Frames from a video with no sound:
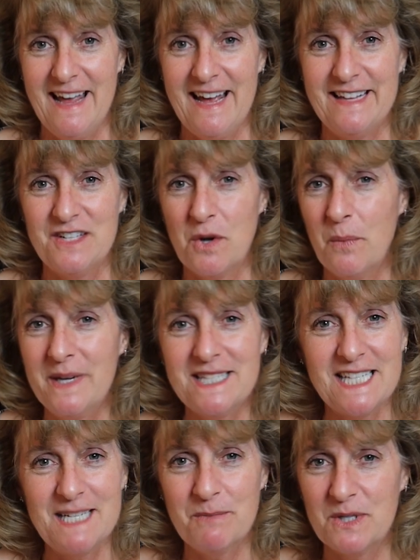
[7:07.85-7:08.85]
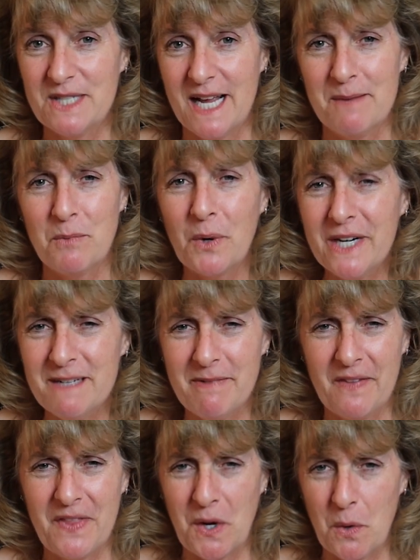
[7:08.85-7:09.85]
And don't waste any more time worrying
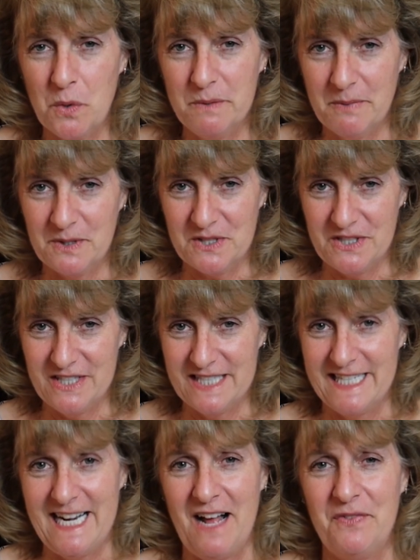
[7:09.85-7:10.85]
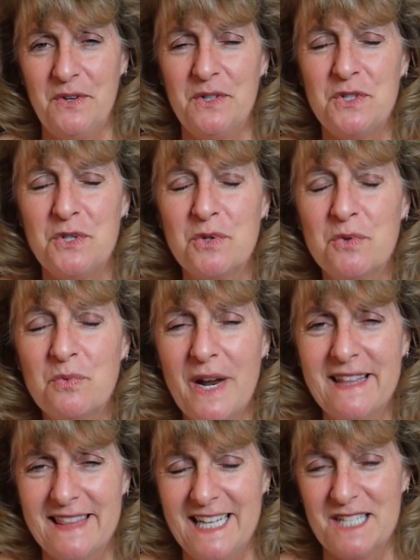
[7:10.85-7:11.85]
about that old person. Just get out there and do
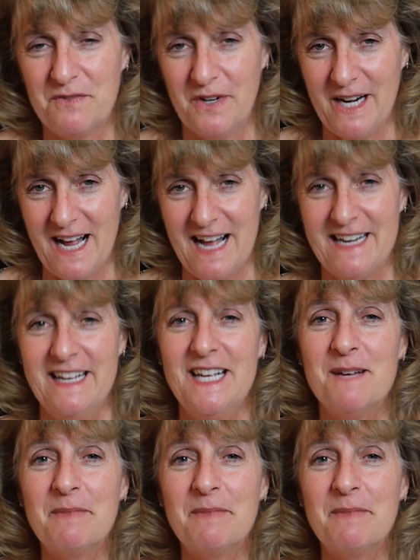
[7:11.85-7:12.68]
great things for God.